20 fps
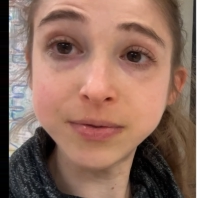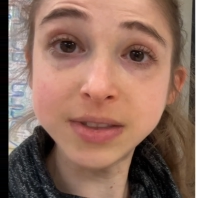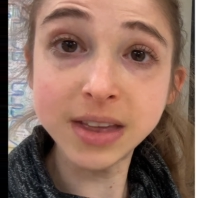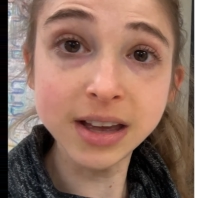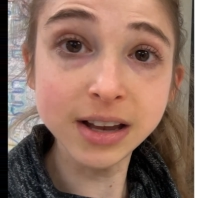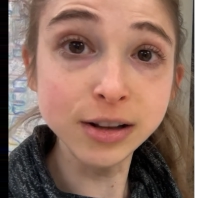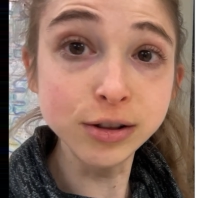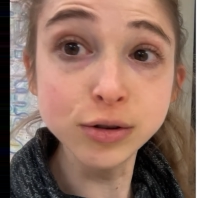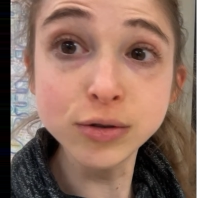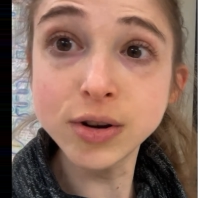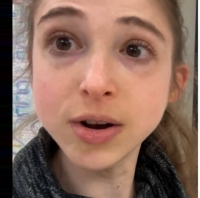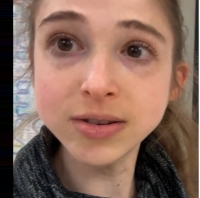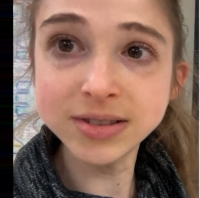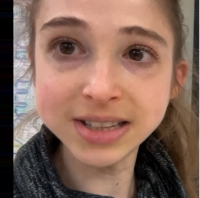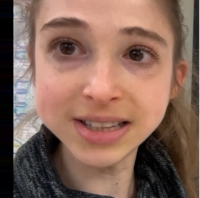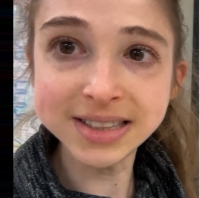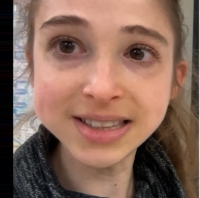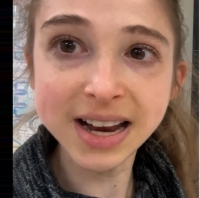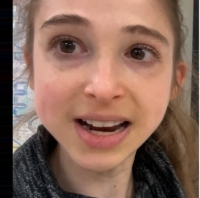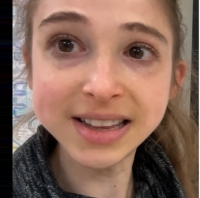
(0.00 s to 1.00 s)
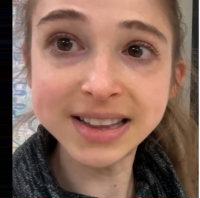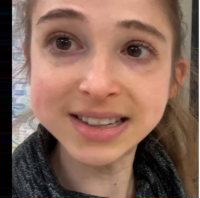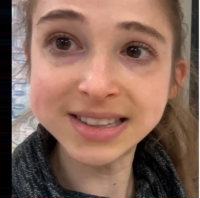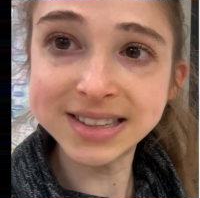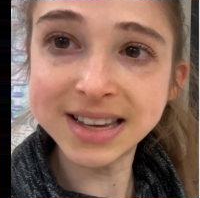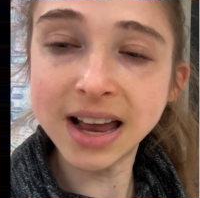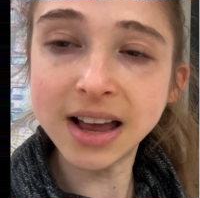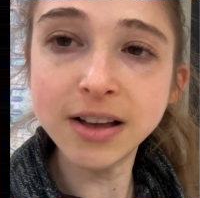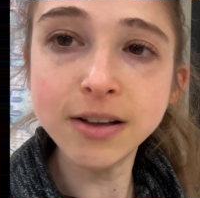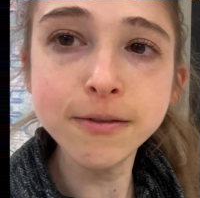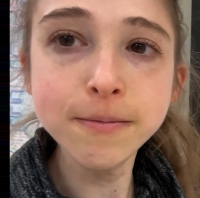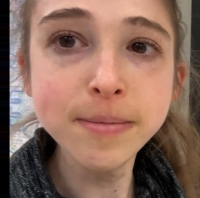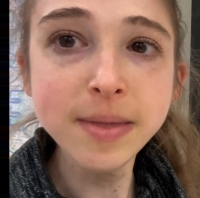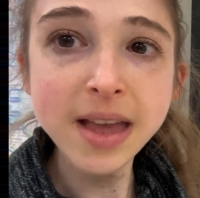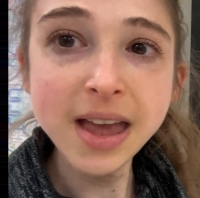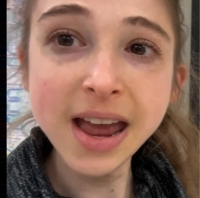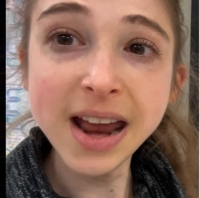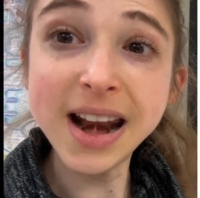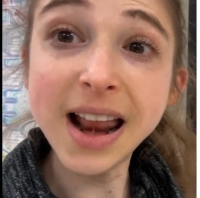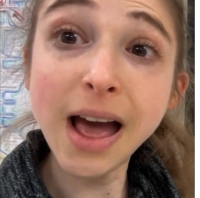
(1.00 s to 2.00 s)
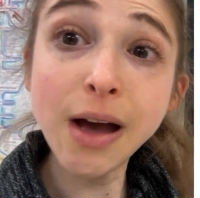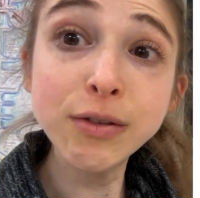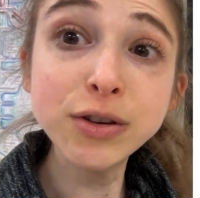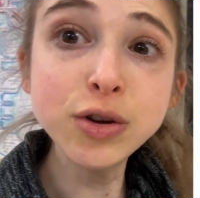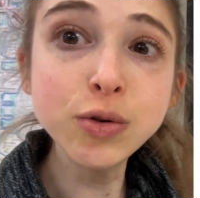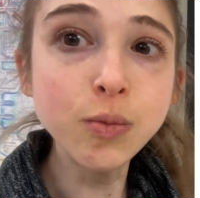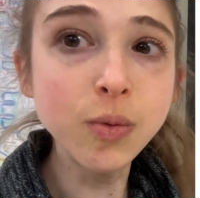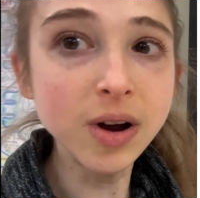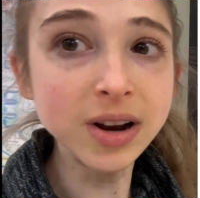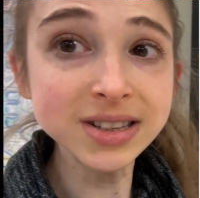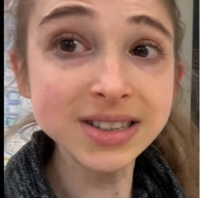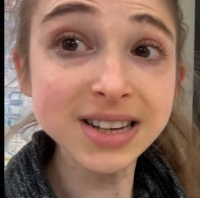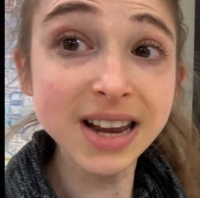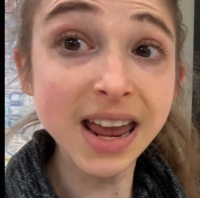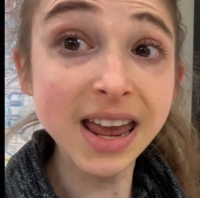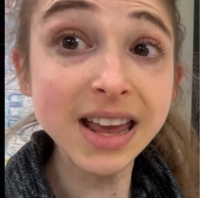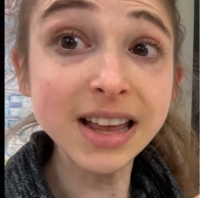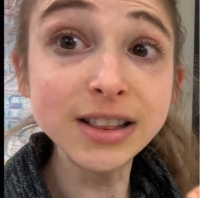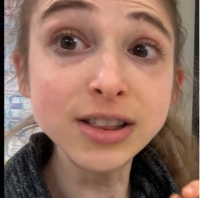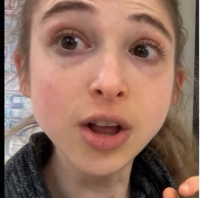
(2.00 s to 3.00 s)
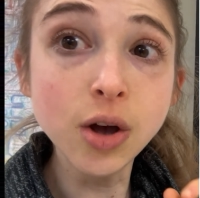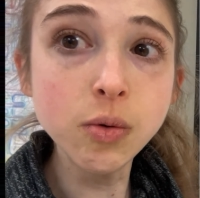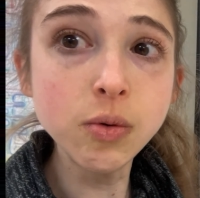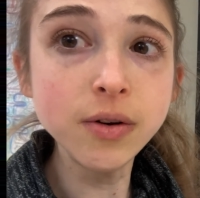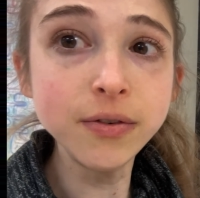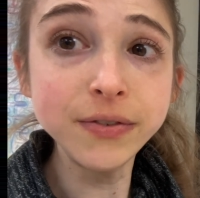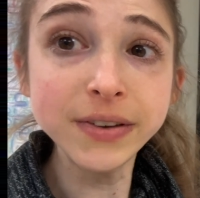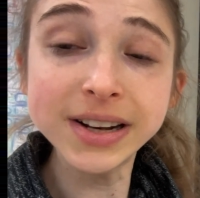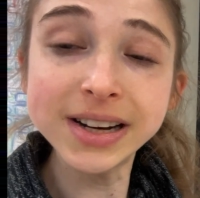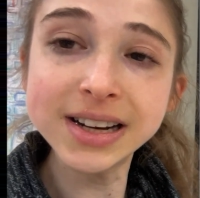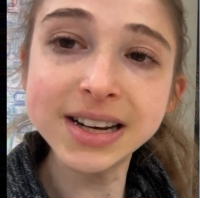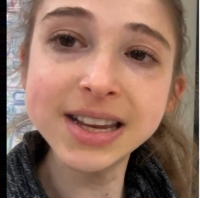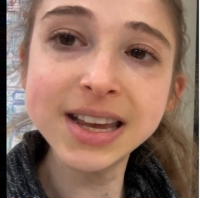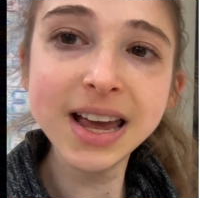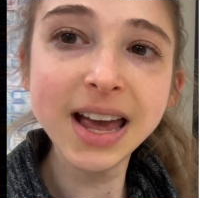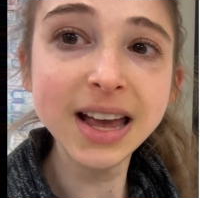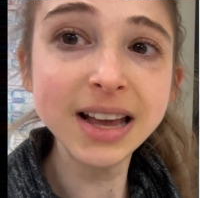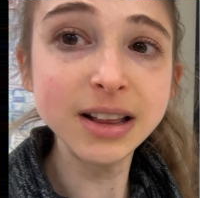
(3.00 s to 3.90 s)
the glucose inside the cell and how you want a low affinity,